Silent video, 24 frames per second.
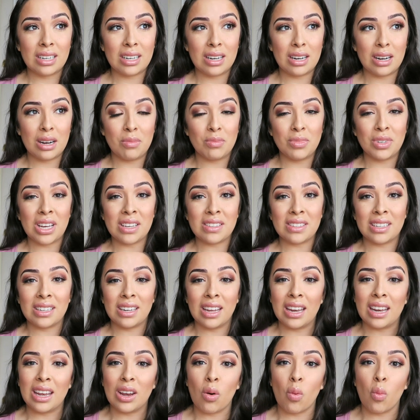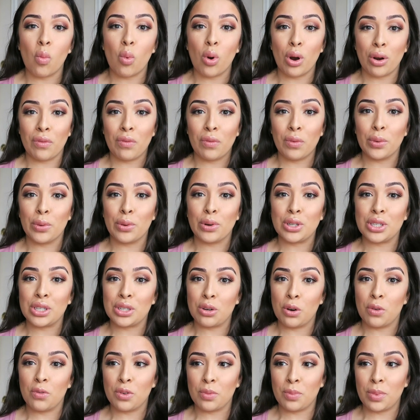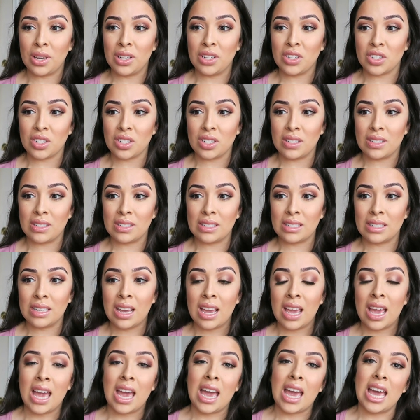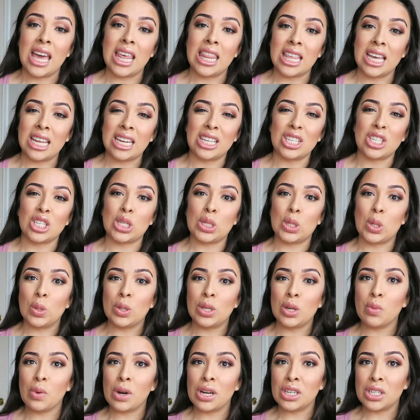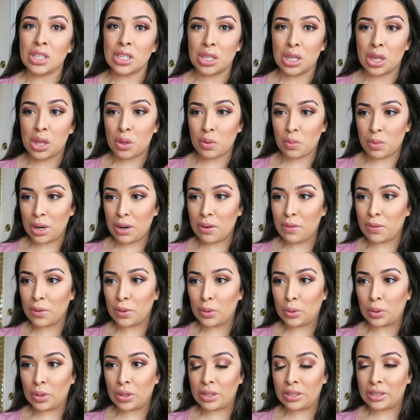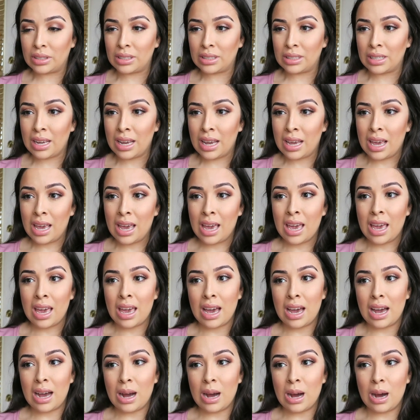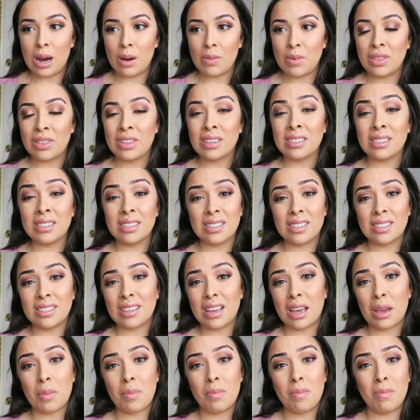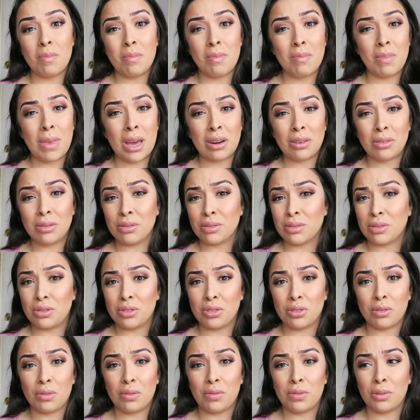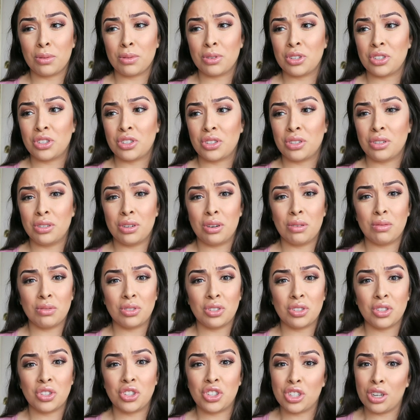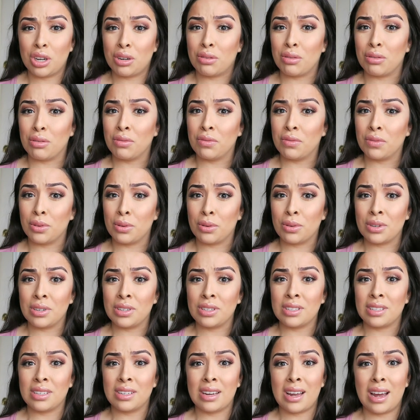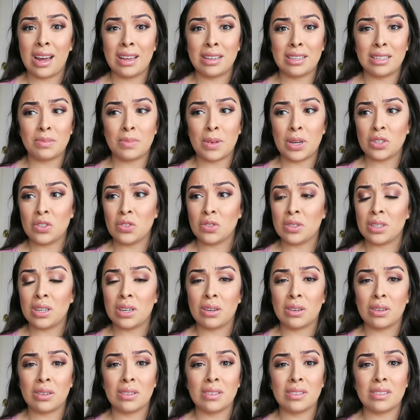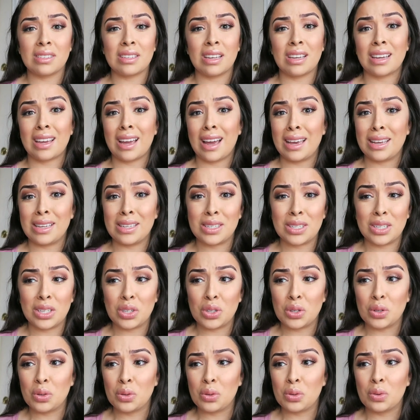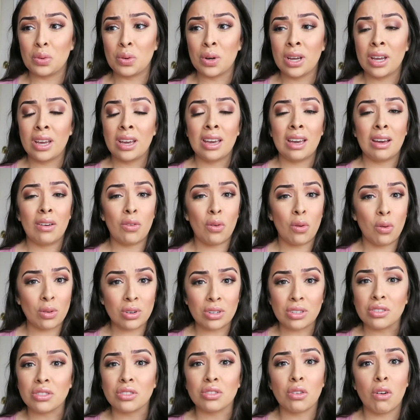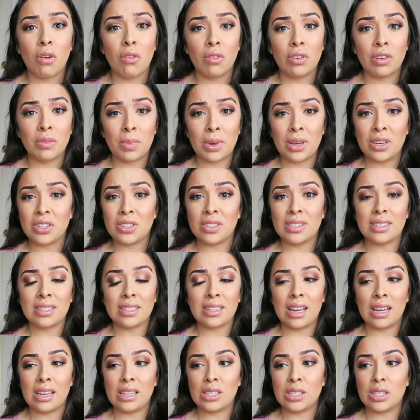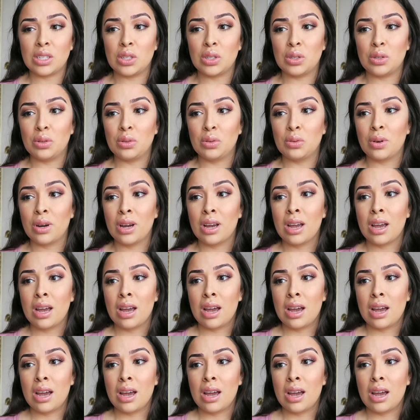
designating one floor to COVID patients, and then it slowly went to 3 floors. And this is just like medical surgical floors, you know, just general floors, not specialty areas like ICU. Of course, there's COVID patients in the ICU.